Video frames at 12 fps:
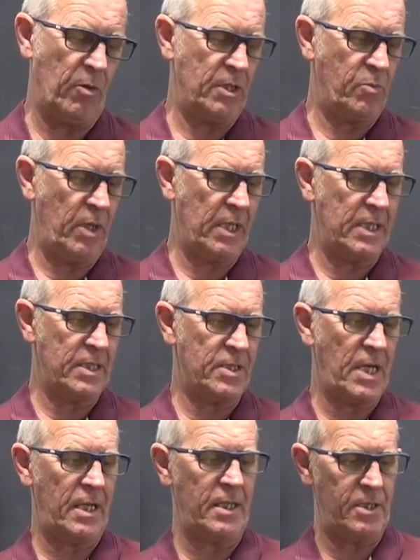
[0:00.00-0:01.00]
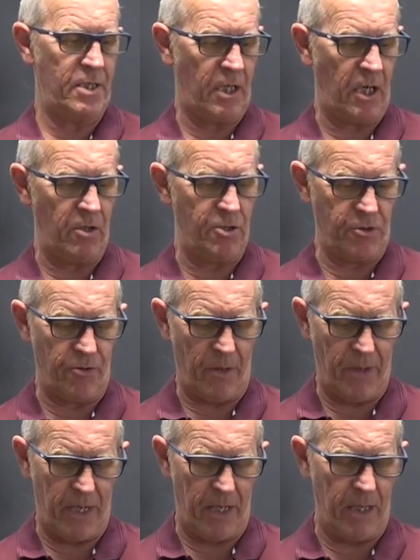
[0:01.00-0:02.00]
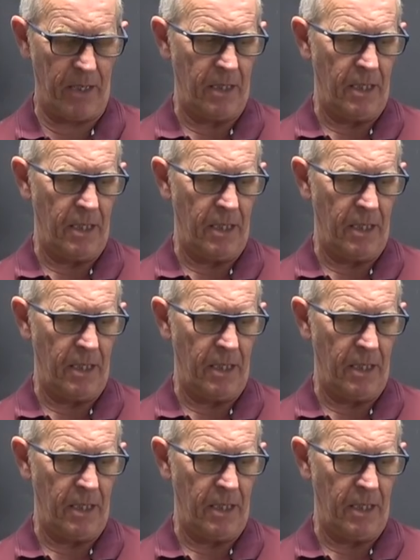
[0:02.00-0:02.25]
is we're going to set this enclosure up here,